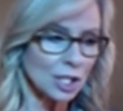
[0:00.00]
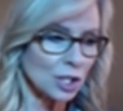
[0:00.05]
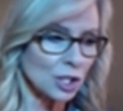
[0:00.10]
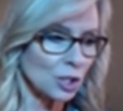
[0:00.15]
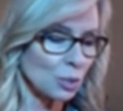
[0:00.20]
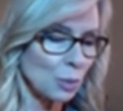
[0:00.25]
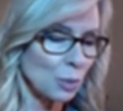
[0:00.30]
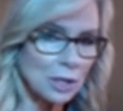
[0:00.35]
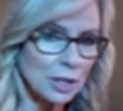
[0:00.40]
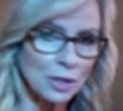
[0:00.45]

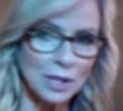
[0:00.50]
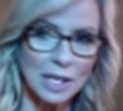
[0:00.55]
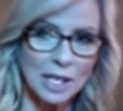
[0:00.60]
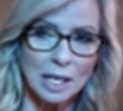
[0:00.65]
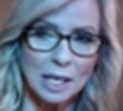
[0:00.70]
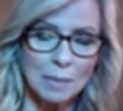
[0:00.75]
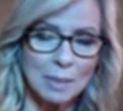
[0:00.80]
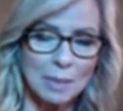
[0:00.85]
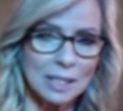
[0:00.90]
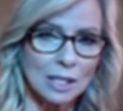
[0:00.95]
to surrender
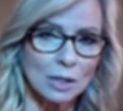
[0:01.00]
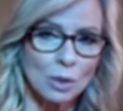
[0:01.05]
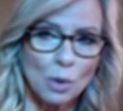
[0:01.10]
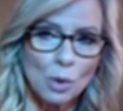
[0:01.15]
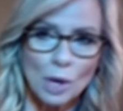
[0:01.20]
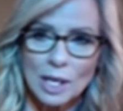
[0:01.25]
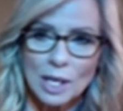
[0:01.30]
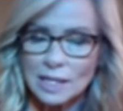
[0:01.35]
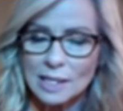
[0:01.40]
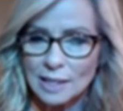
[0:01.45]
to him as the
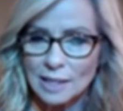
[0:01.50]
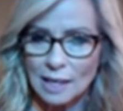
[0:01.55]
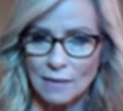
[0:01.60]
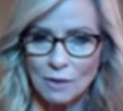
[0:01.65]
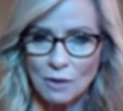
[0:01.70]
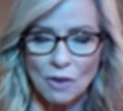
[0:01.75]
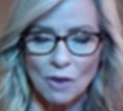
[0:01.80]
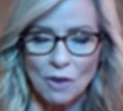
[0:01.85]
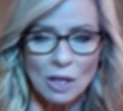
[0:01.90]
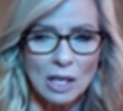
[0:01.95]
Lord and
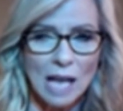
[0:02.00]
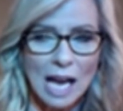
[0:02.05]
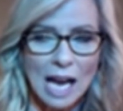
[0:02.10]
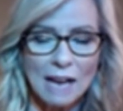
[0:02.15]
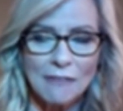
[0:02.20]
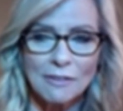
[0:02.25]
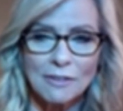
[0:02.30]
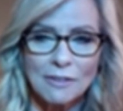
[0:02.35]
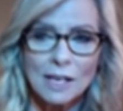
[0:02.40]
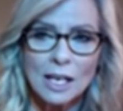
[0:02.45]
Savior of our
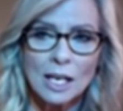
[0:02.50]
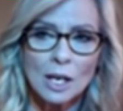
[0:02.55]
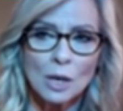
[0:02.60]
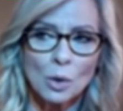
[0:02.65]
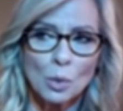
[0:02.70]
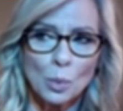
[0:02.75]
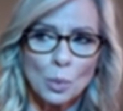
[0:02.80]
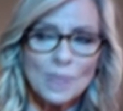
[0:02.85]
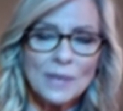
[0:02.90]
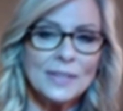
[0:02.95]
life.
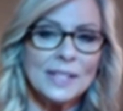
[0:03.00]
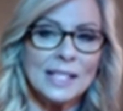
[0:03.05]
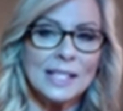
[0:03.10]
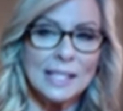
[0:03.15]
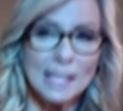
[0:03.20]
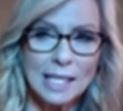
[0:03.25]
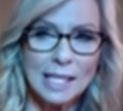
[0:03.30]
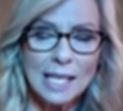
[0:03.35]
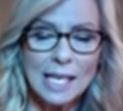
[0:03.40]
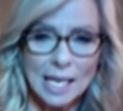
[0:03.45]
We've
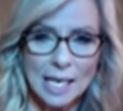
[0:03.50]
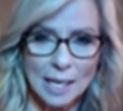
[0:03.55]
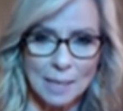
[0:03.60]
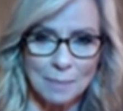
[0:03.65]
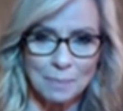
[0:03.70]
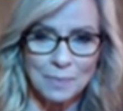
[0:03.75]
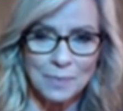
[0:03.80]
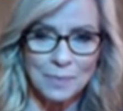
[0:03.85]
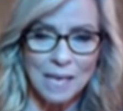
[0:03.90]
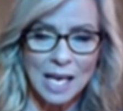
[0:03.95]
seen
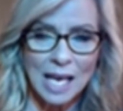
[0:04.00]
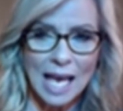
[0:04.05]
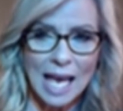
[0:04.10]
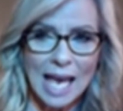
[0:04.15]
him.